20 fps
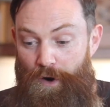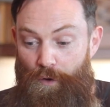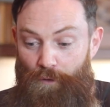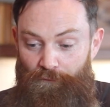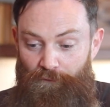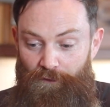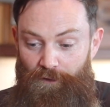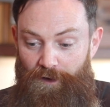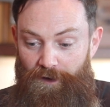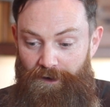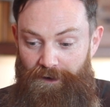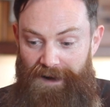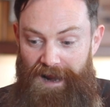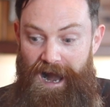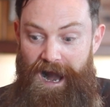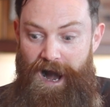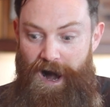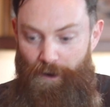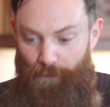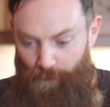overall
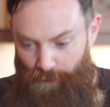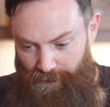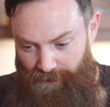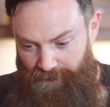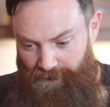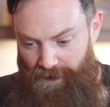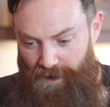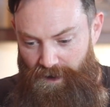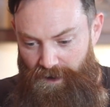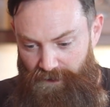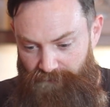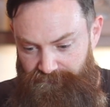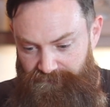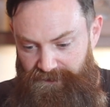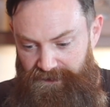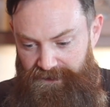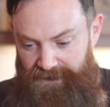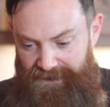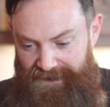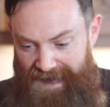artwork of
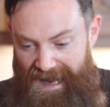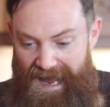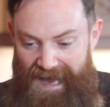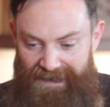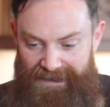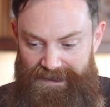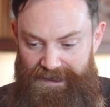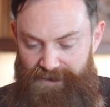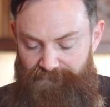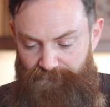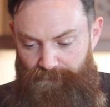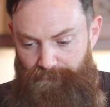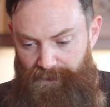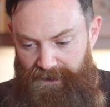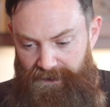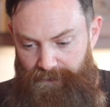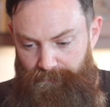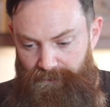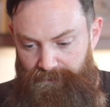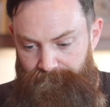the can, if
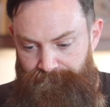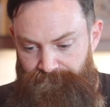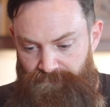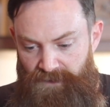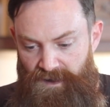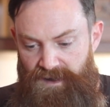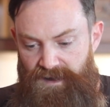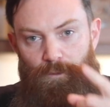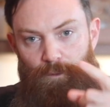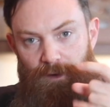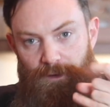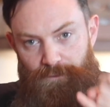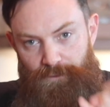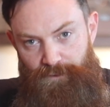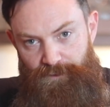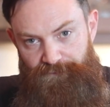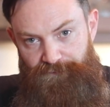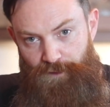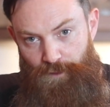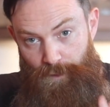applicable. We'll
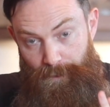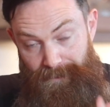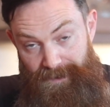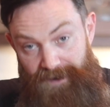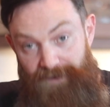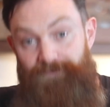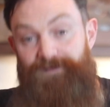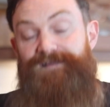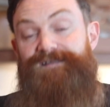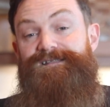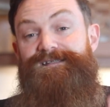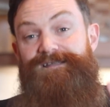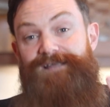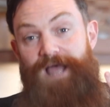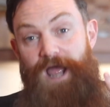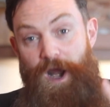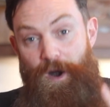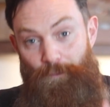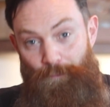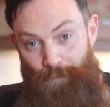review appearance,
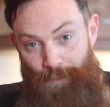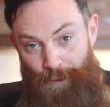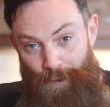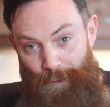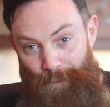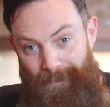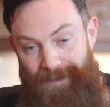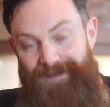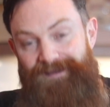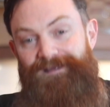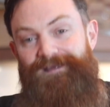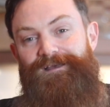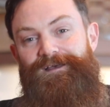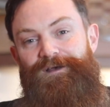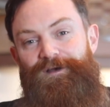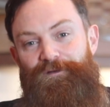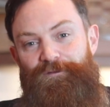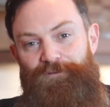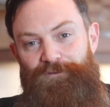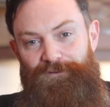aroma,
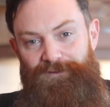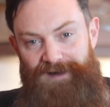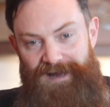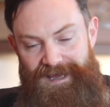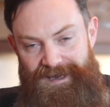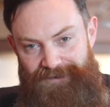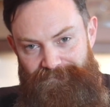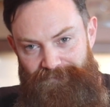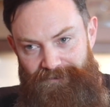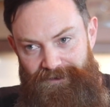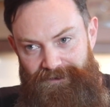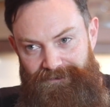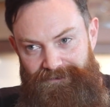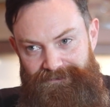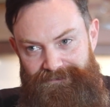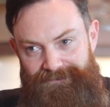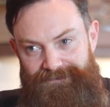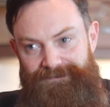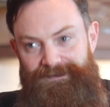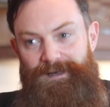flavour,
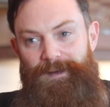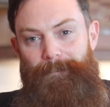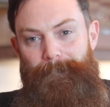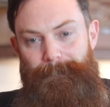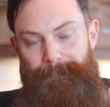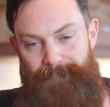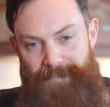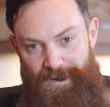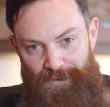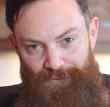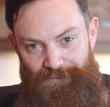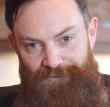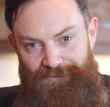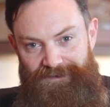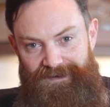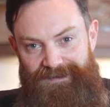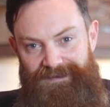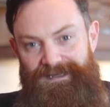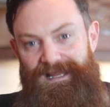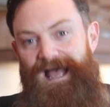
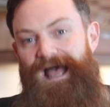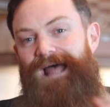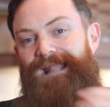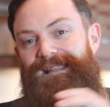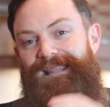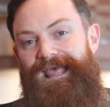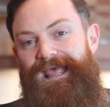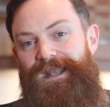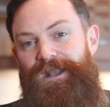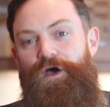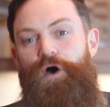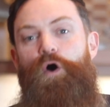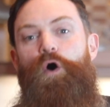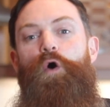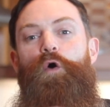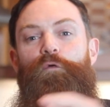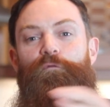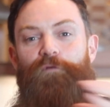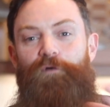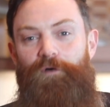mouthfeel, and then
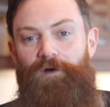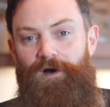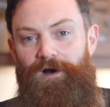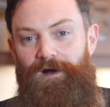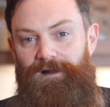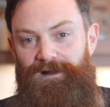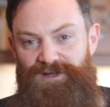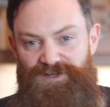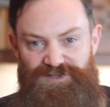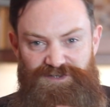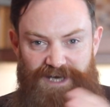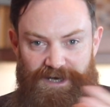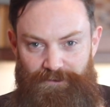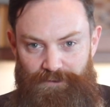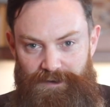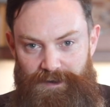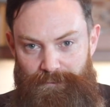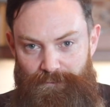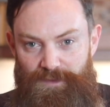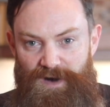overall
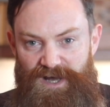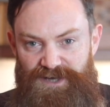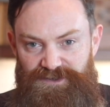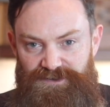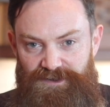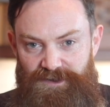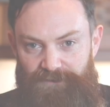general impression